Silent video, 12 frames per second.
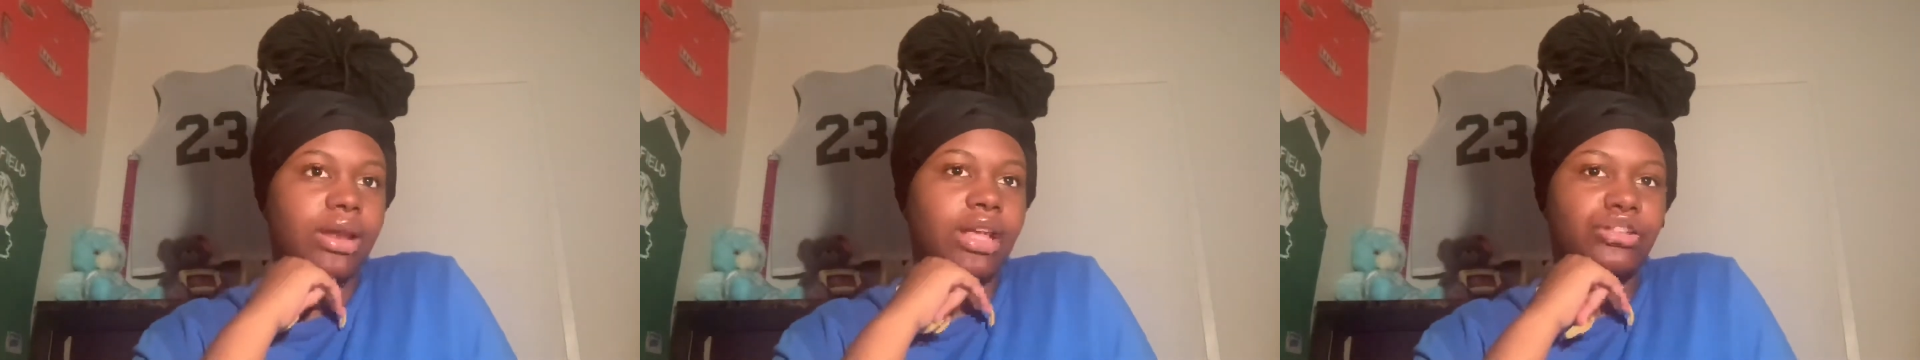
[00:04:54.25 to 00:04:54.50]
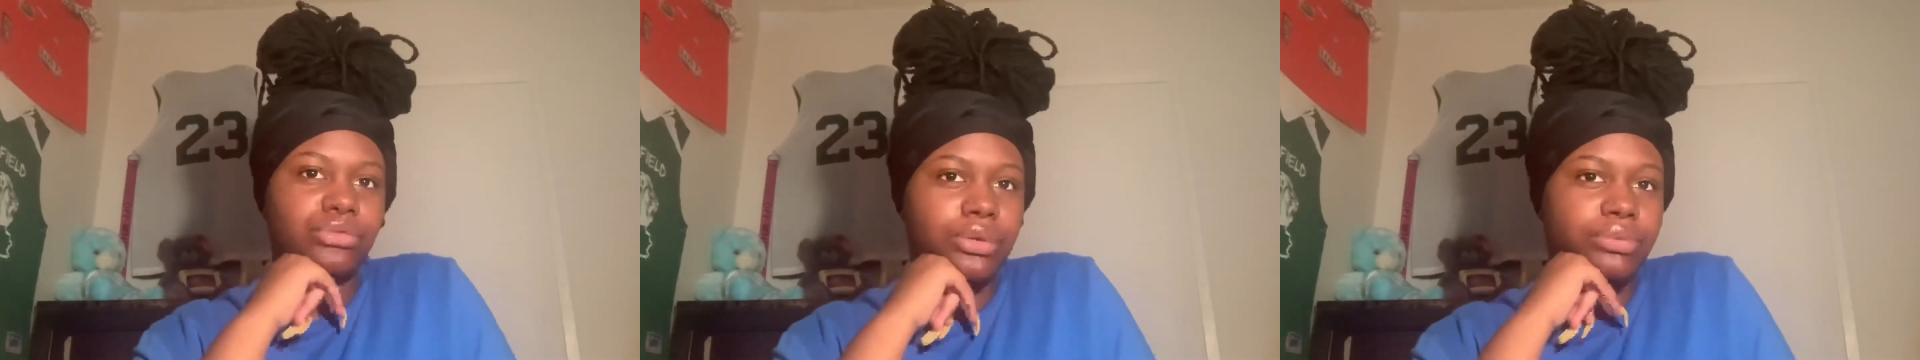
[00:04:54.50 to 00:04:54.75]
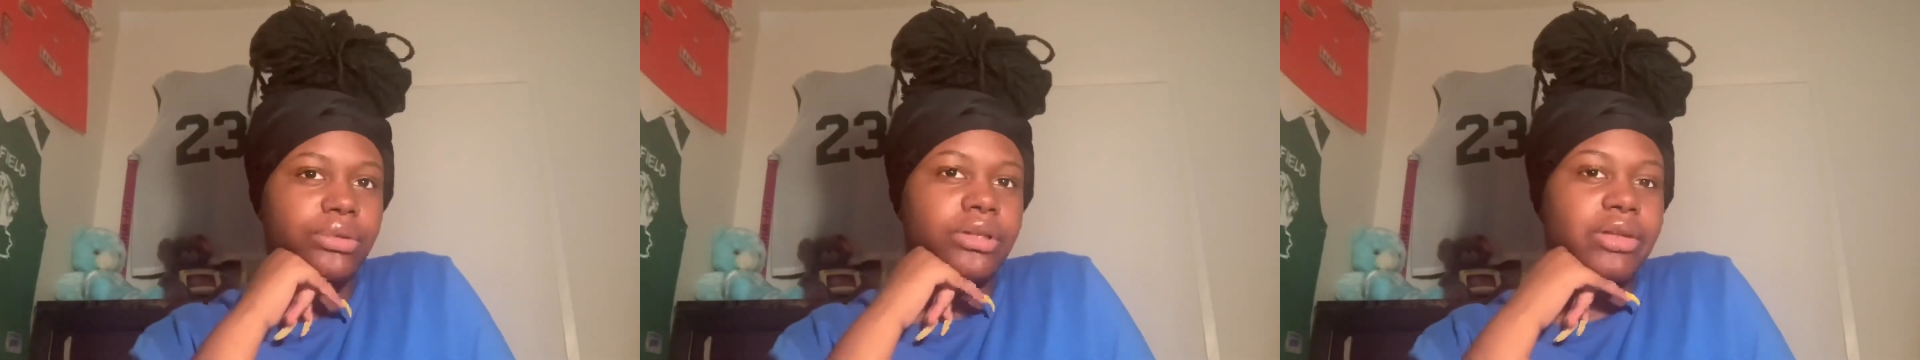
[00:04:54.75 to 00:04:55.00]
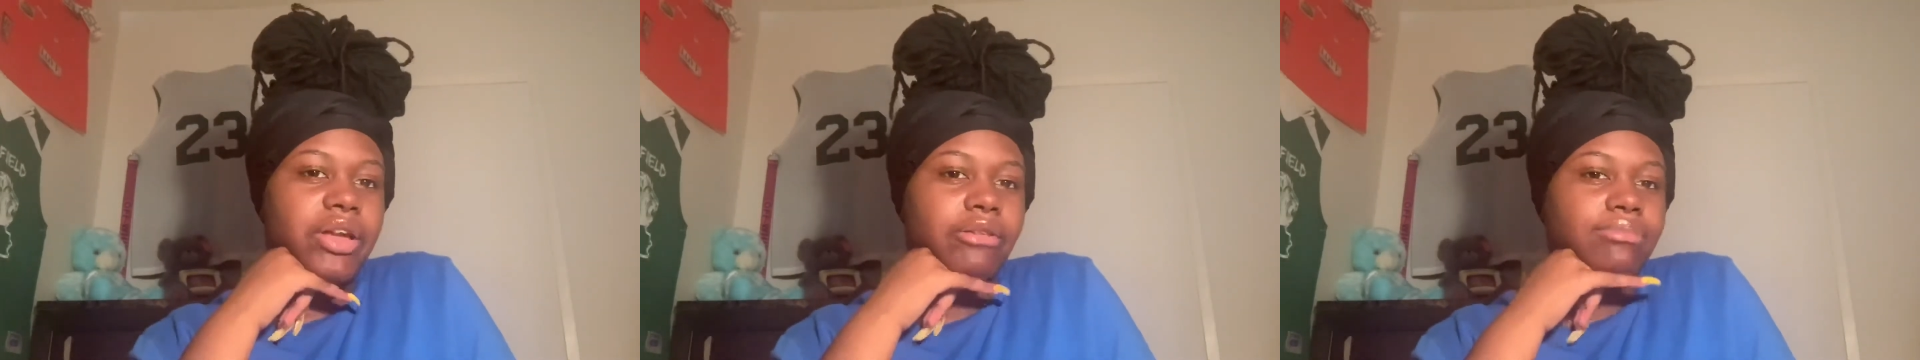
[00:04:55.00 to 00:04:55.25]
that's what
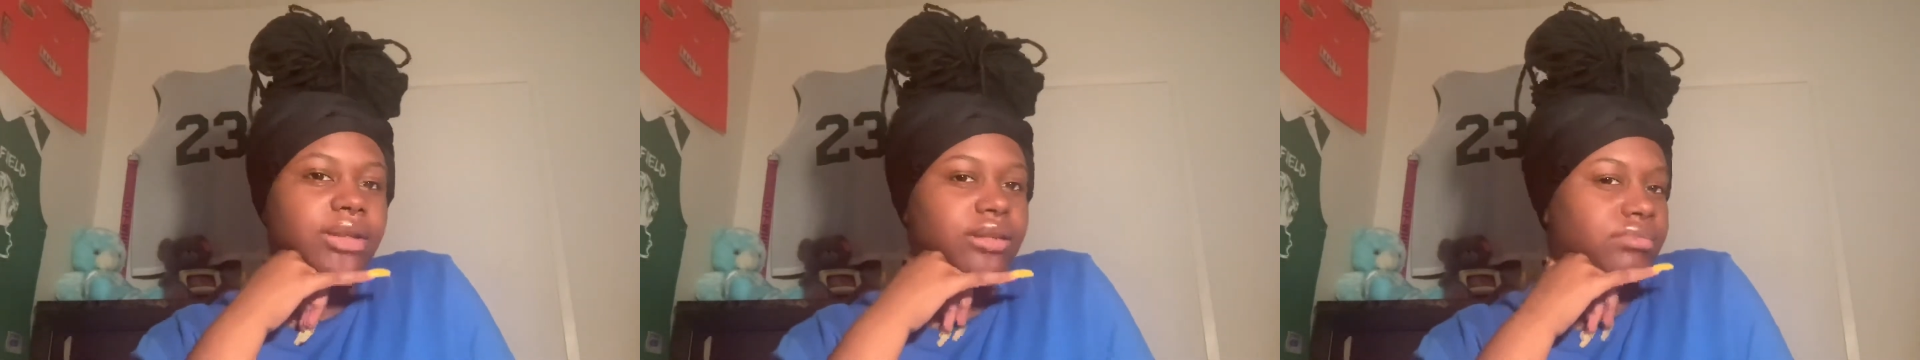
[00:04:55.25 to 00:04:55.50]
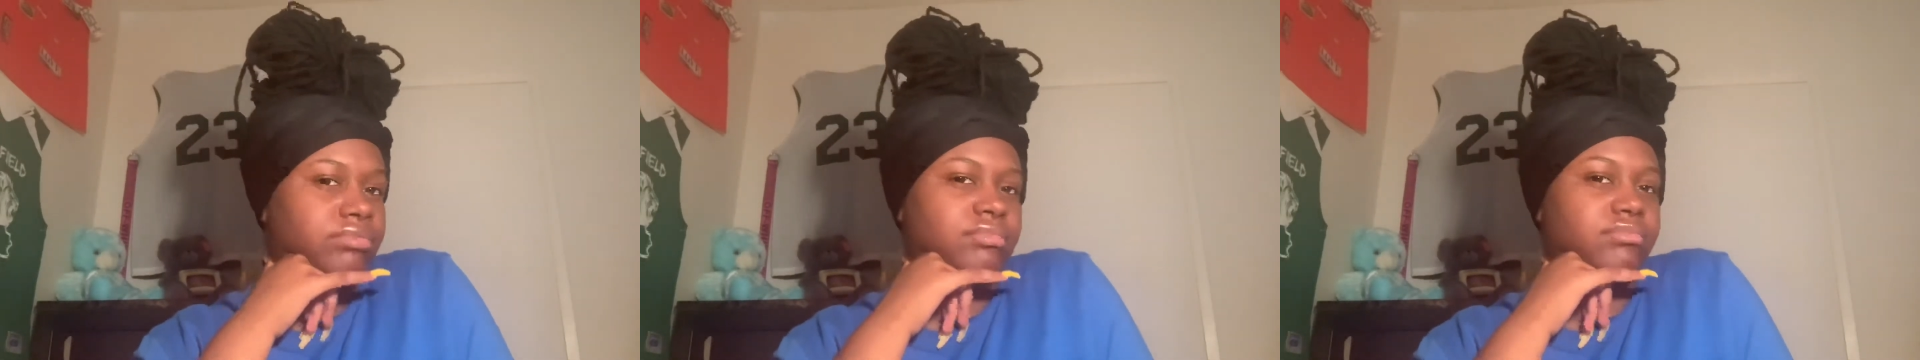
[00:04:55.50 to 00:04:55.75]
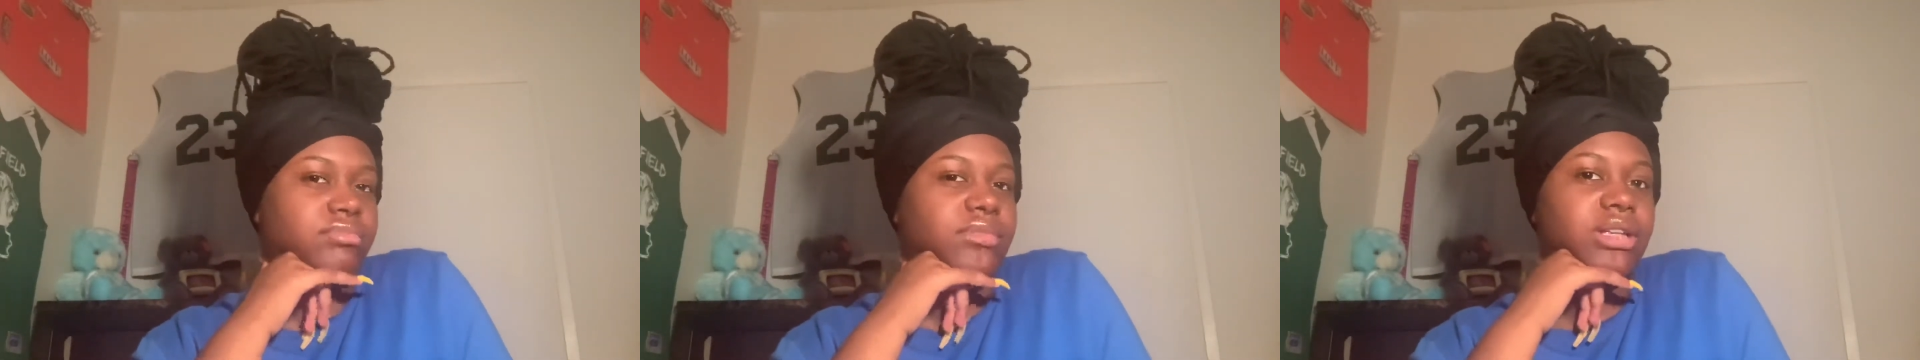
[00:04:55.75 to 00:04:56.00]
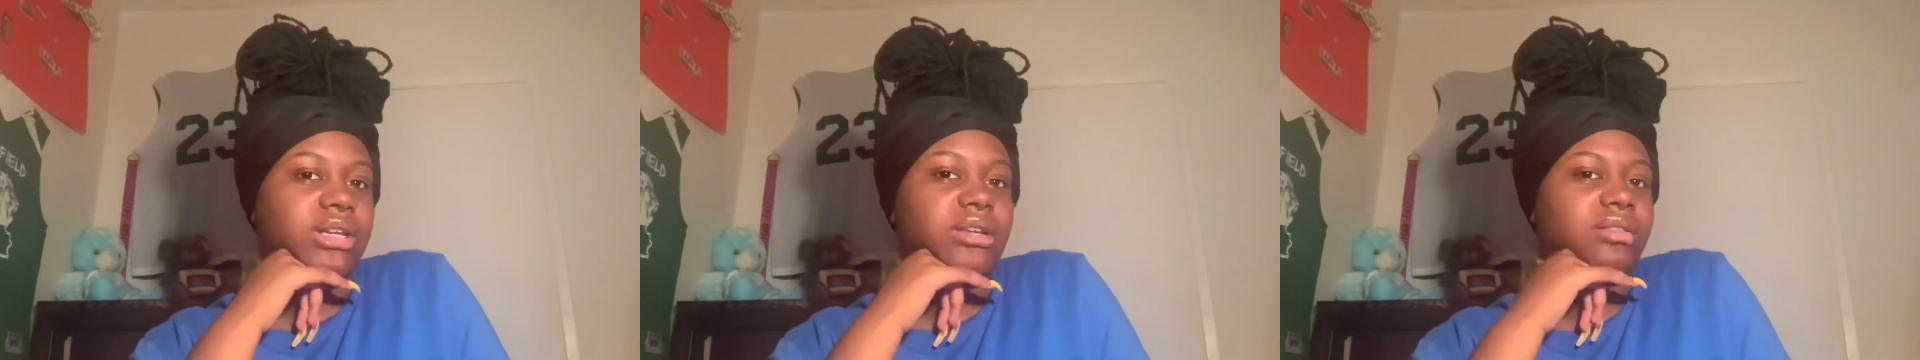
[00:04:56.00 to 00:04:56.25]
really had me
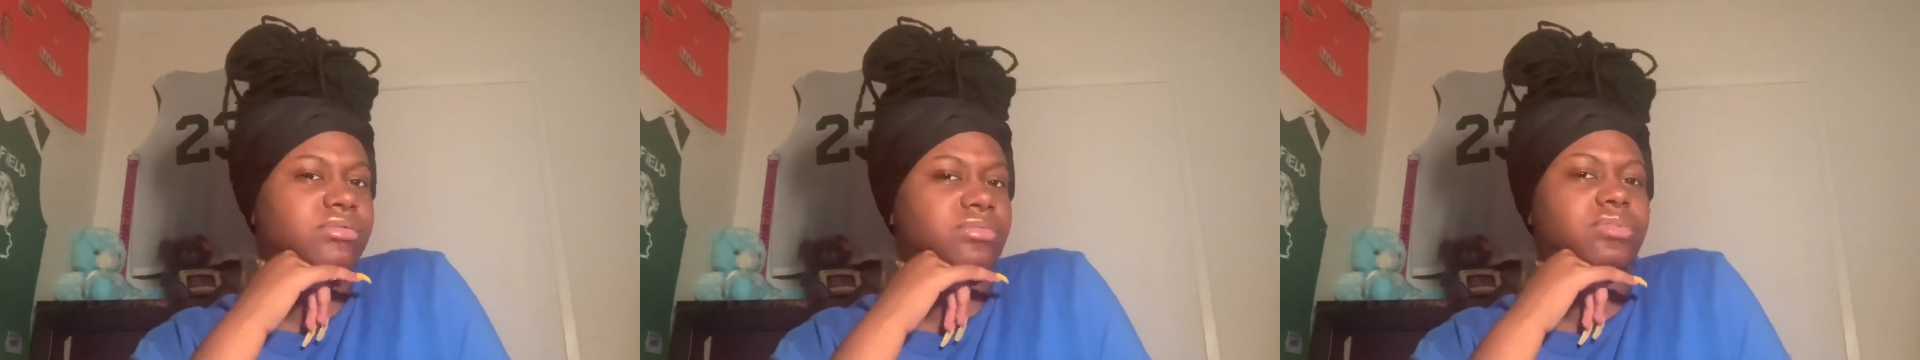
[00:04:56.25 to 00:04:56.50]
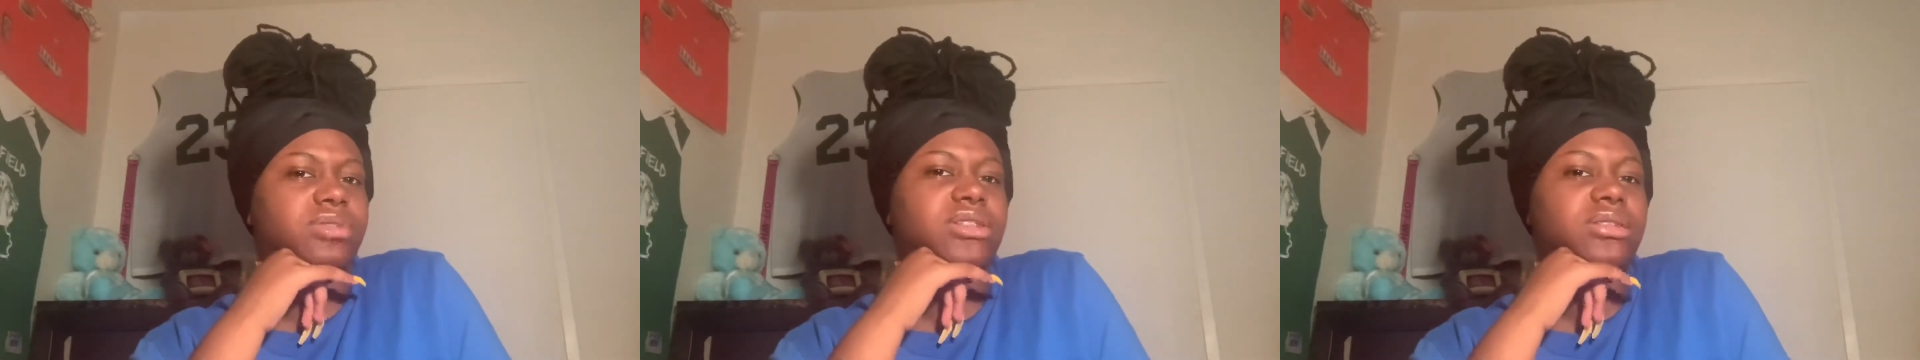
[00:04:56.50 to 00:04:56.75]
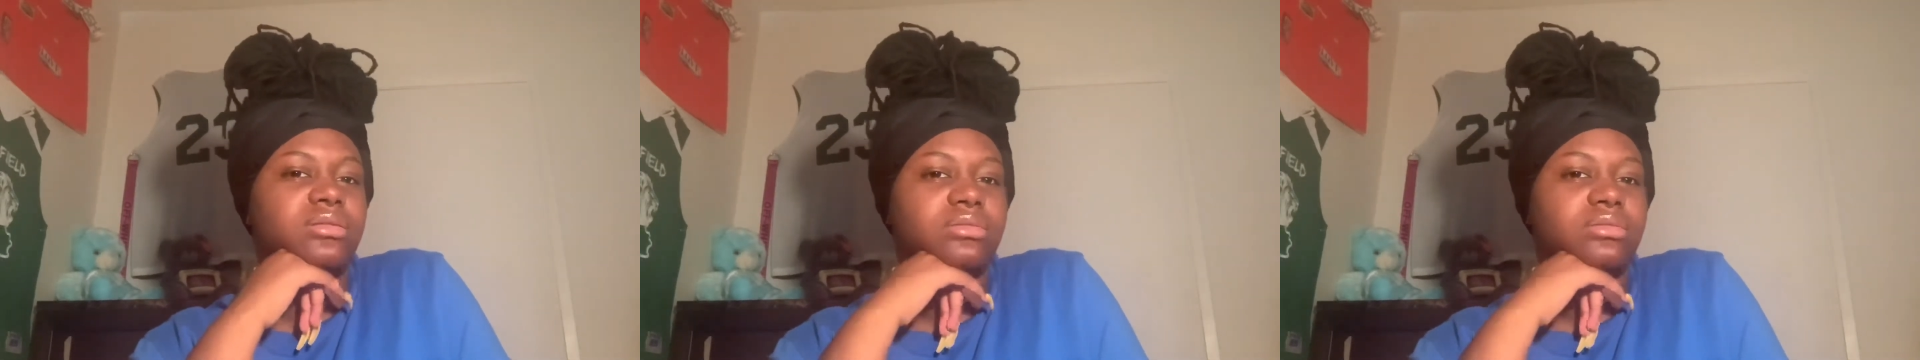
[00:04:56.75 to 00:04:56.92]
Like, what?